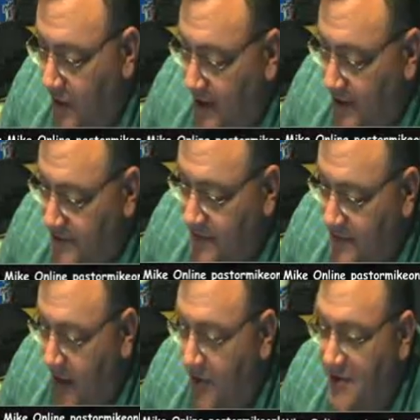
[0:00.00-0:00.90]
uh, some
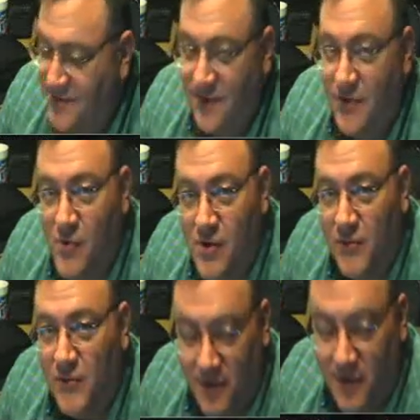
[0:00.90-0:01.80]
areas of the
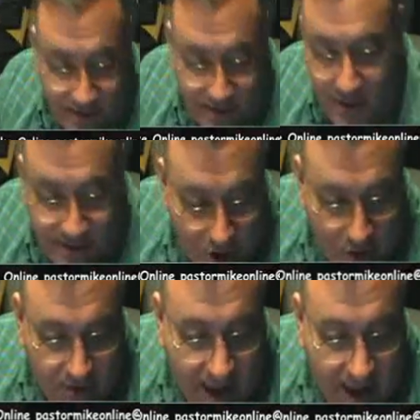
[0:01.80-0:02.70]
world where it's
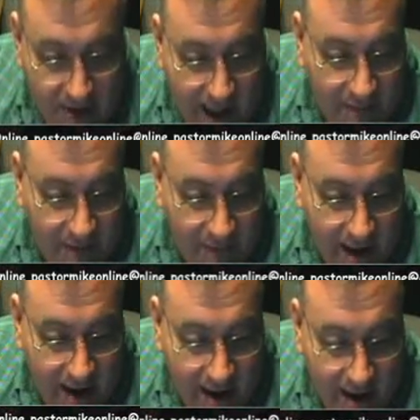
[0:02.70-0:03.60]
known to have
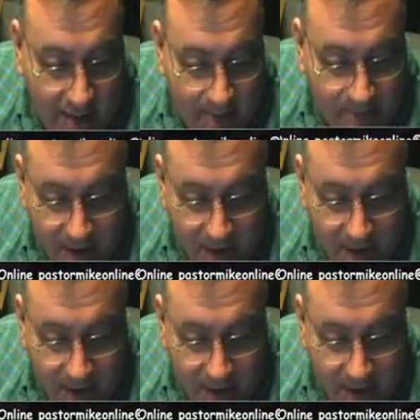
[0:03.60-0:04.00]
a um,